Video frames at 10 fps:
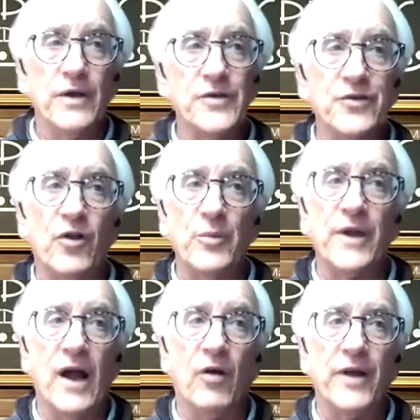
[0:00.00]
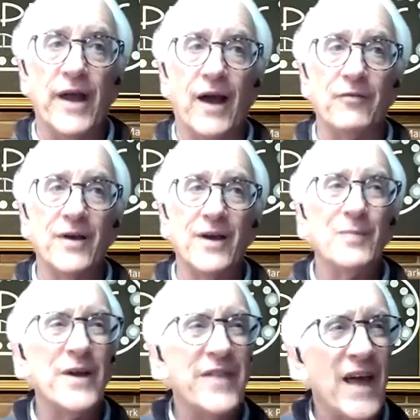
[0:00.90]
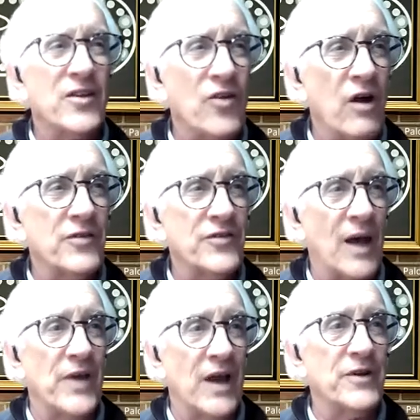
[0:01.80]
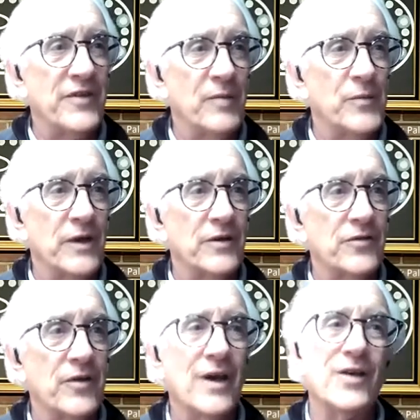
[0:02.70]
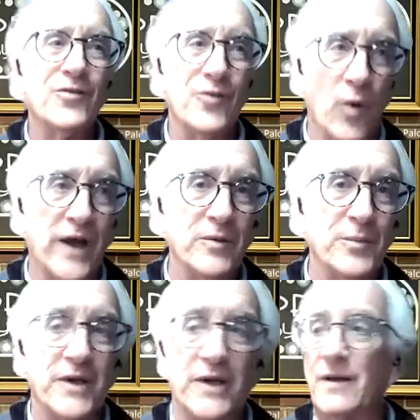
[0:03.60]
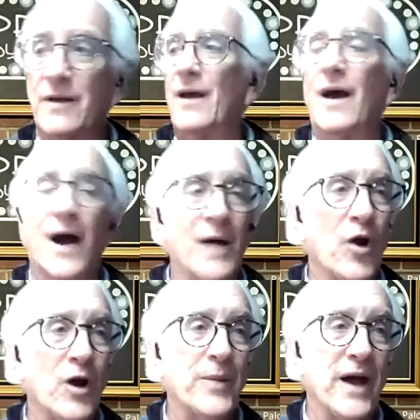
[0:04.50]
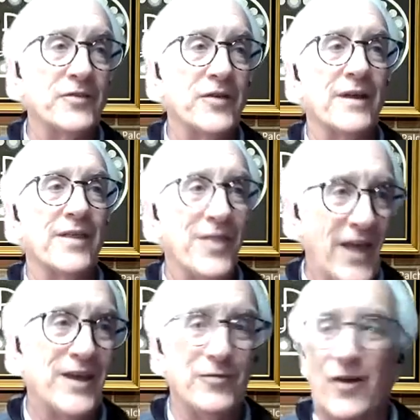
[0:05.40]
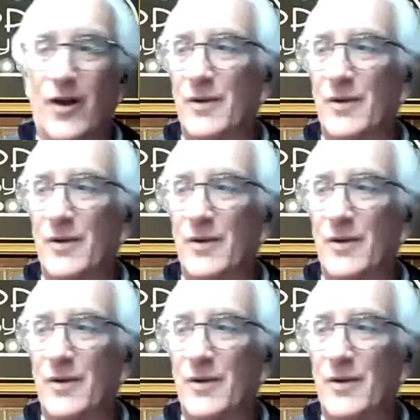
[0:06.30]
it should only be an hour and a half, but that dog stops every 10 minutes so I can pee. I'm Mark Palachuk. Thank you very